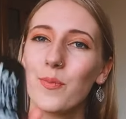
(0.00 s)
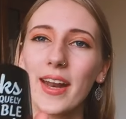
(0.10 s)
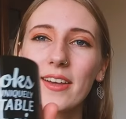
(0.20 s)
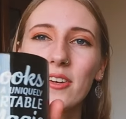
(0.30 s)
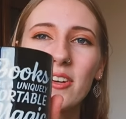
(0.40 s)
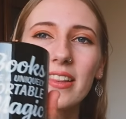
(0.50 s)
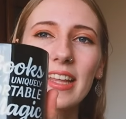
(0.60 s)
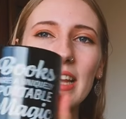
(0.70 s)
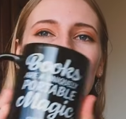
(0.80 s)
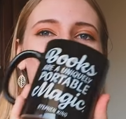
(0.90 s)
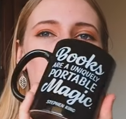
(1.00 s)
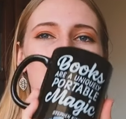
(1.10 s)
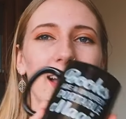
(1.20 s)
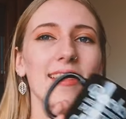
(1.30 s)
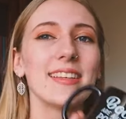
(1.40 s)
But I could not leave
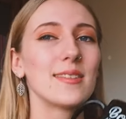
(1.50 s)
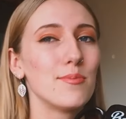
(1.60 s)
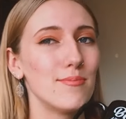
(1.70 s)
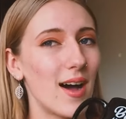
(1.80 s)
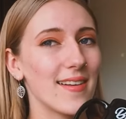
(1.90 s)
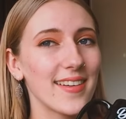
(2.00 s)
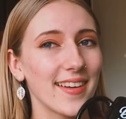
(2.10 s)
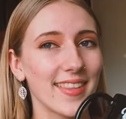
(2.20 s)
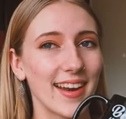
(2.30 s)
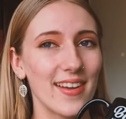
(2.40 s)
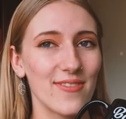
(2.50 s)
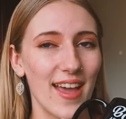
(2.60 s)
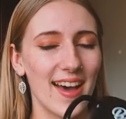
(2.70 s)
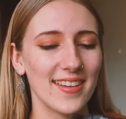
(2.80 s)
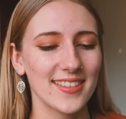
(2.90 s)
without this mug that I
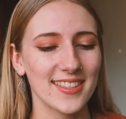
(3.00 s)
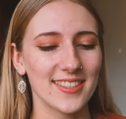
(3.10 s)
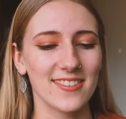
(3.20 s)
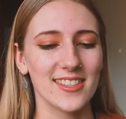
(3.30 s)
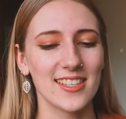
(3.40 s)
found. So it